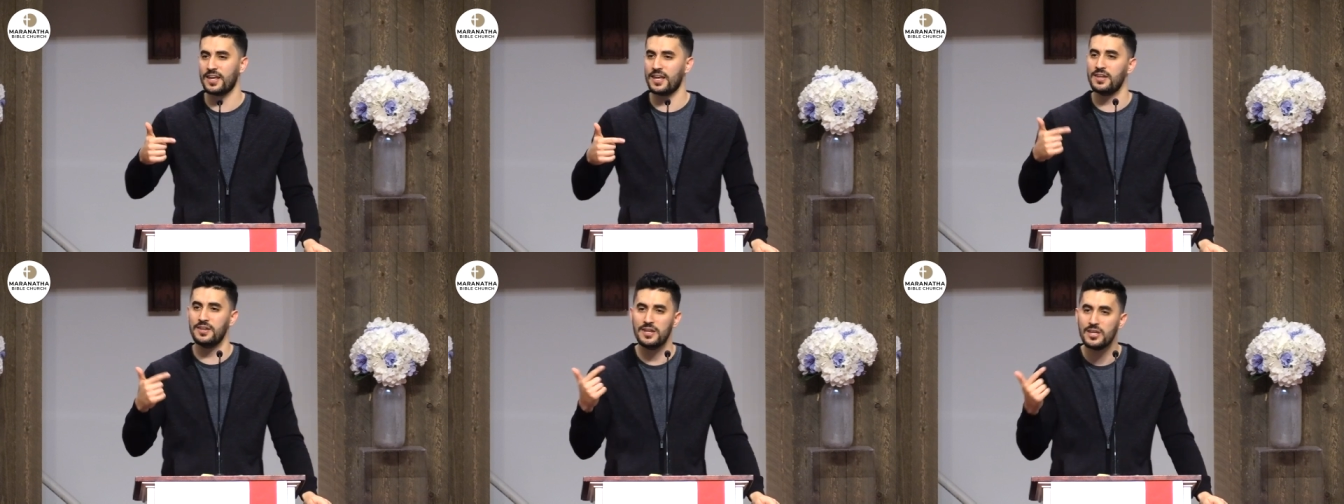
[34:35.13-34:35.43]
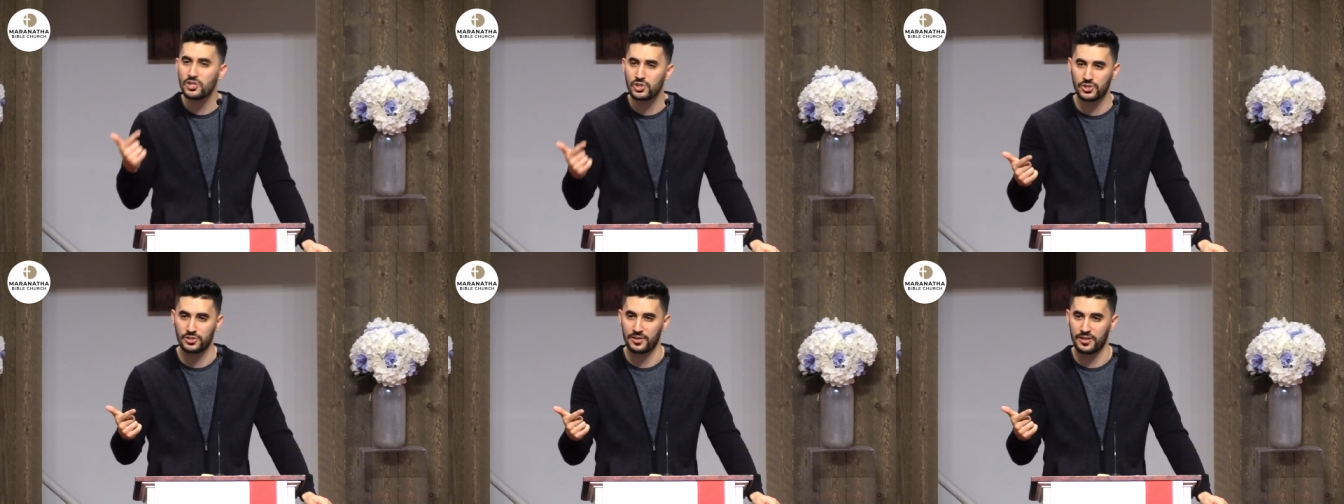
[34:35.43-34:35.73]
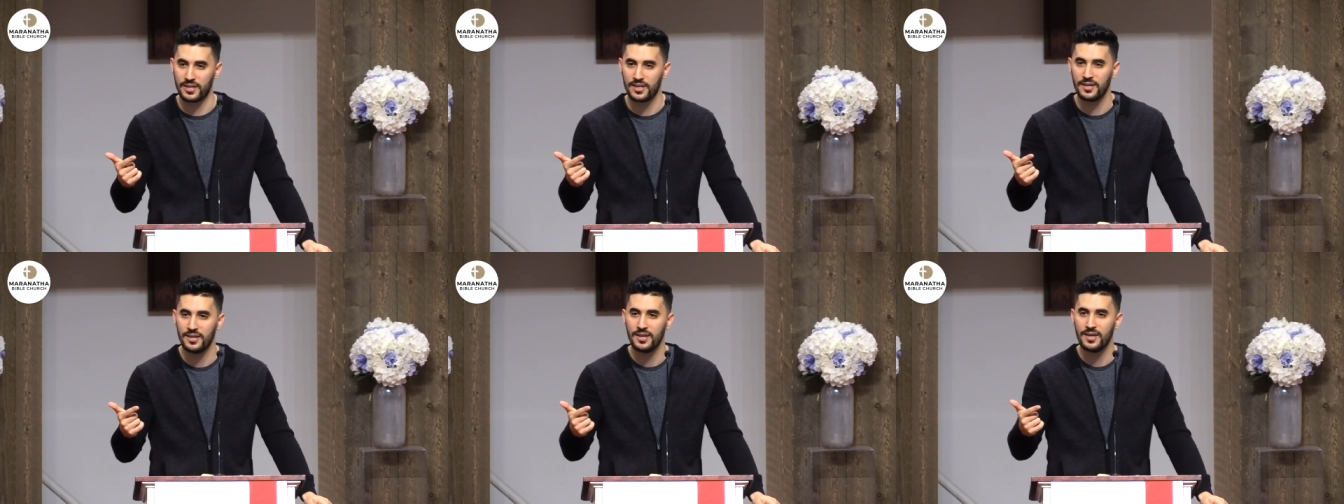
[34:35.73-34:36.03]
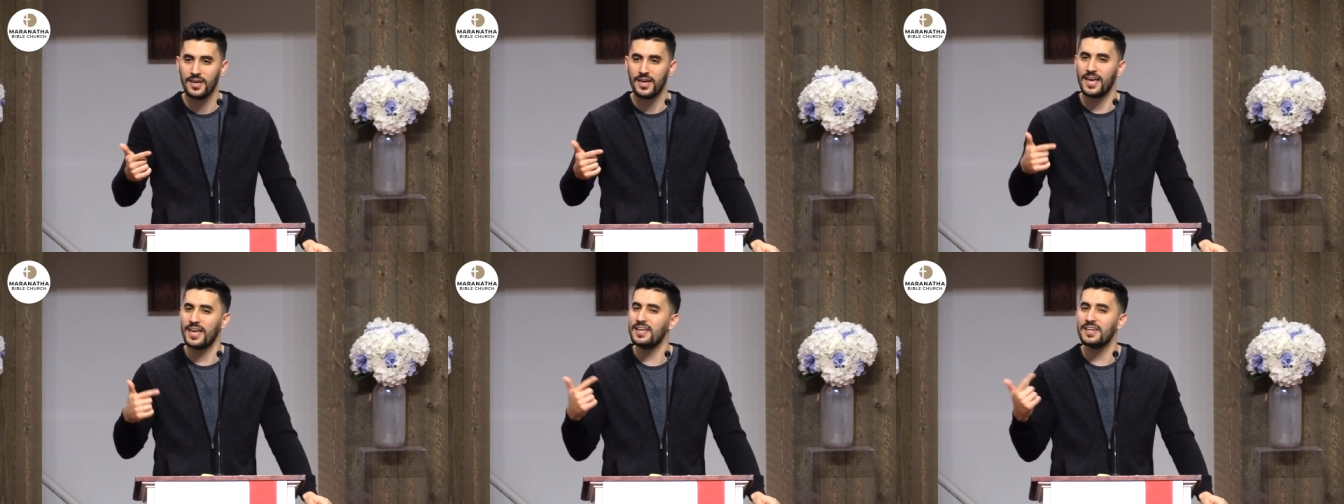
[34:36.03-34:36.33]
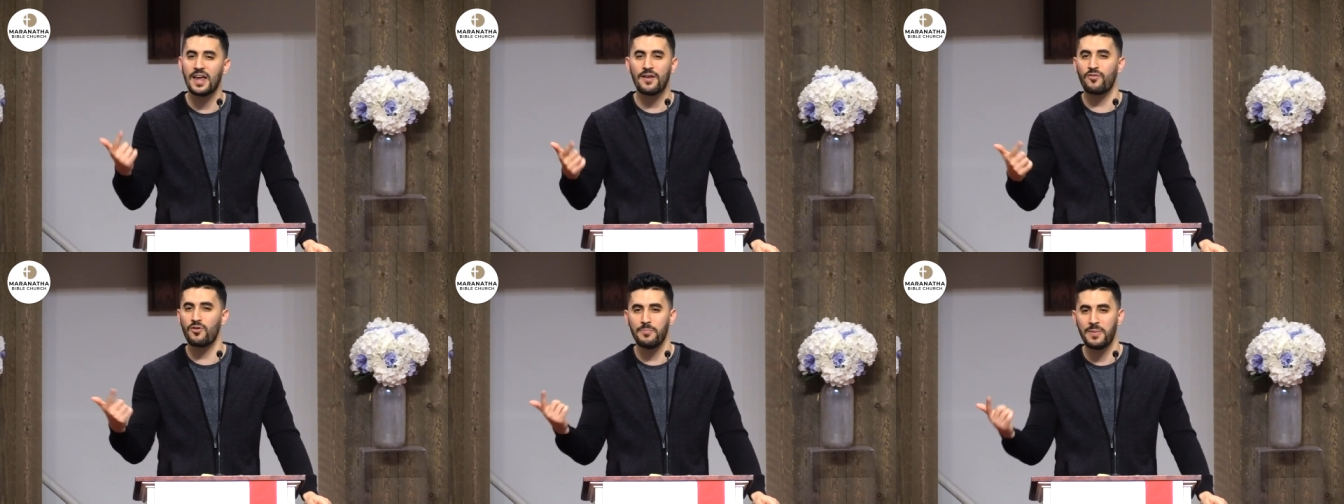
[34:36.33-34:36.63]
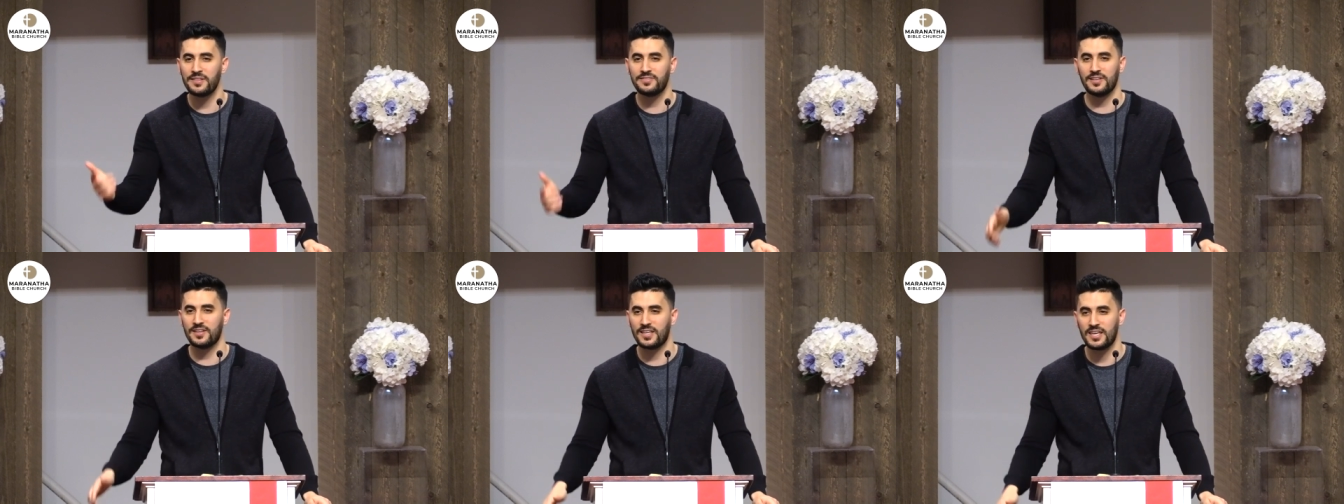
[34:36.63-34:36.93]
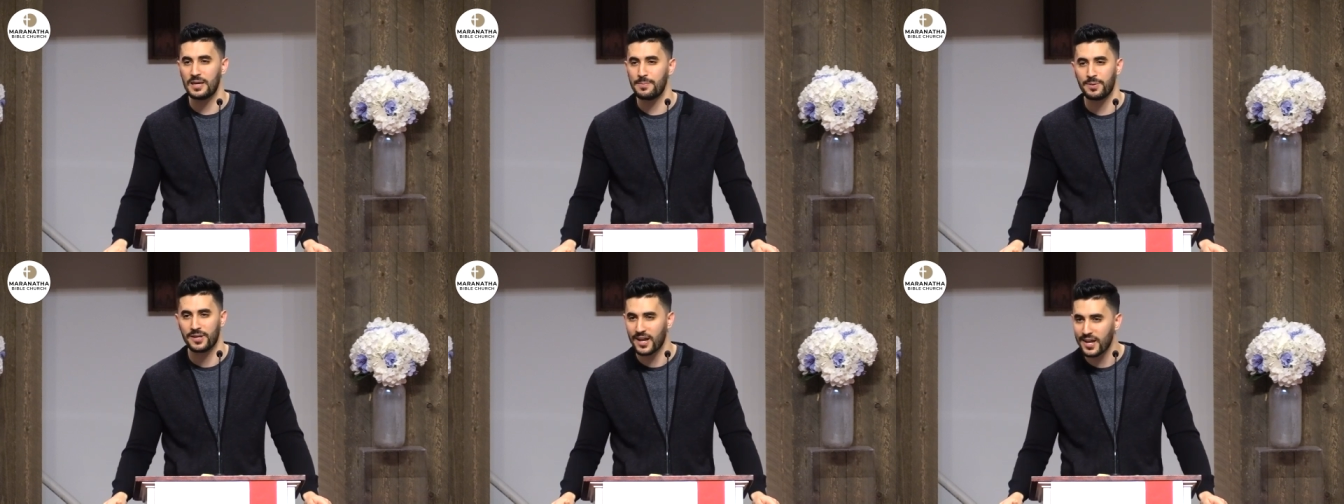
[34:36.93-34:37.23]
initially, he never meant to
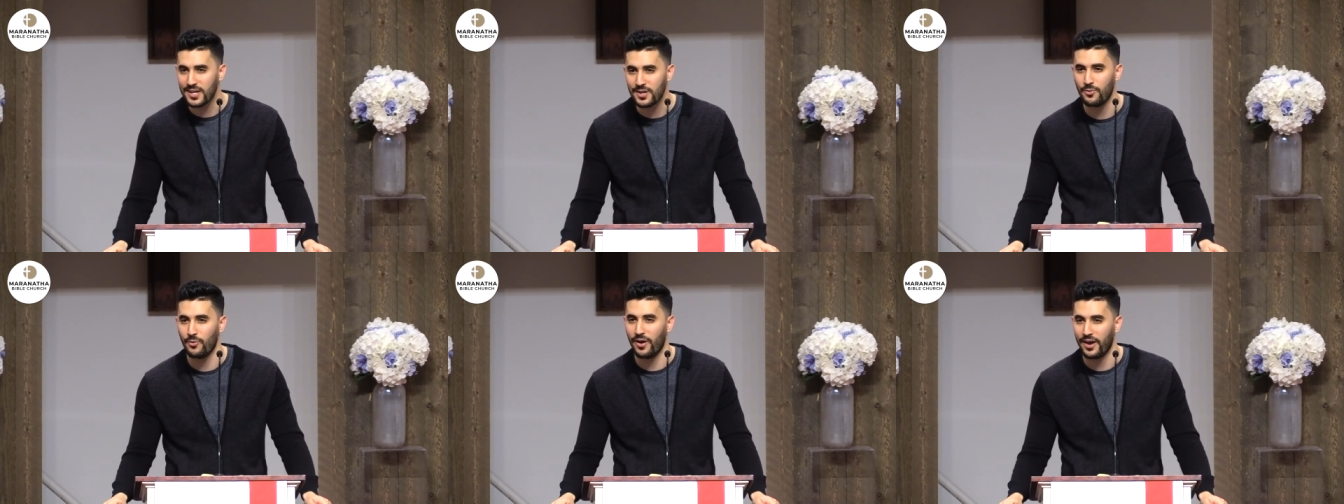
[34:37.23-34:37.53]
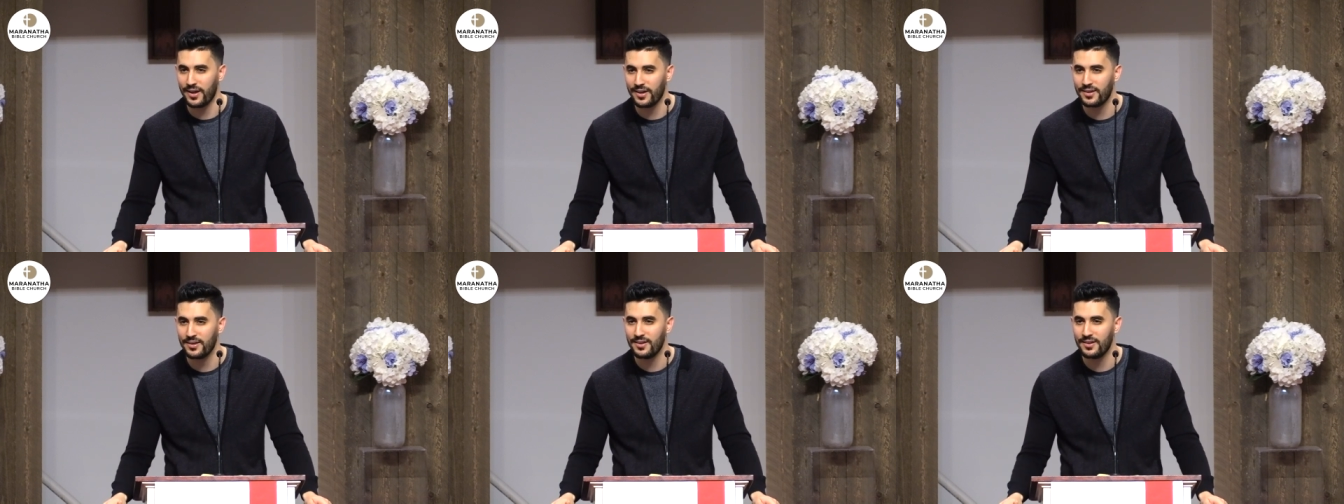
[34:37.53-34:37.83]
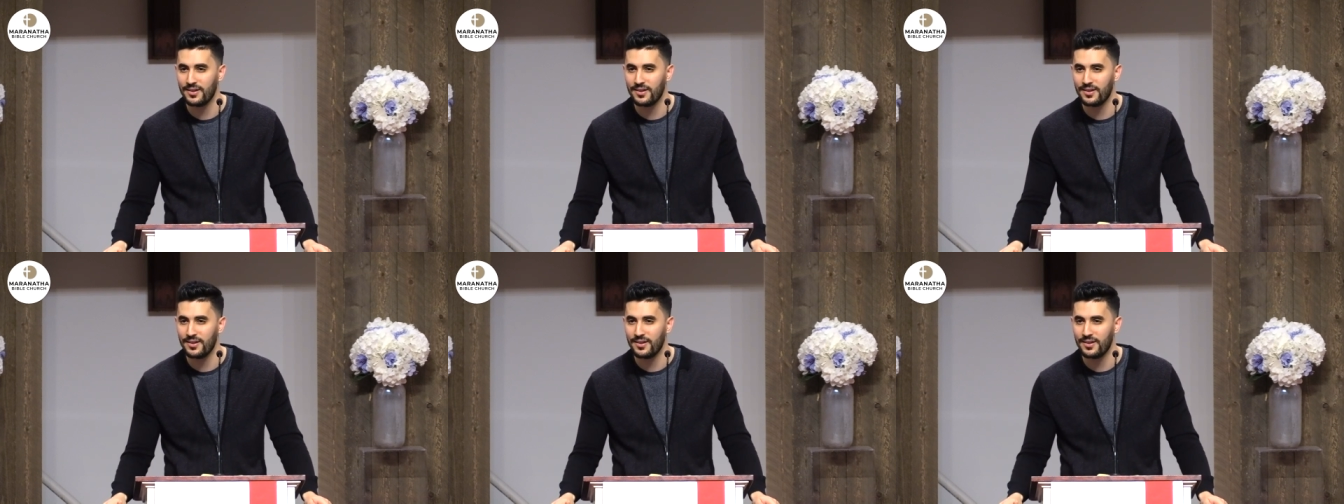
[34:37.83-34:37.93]
keep it anyway.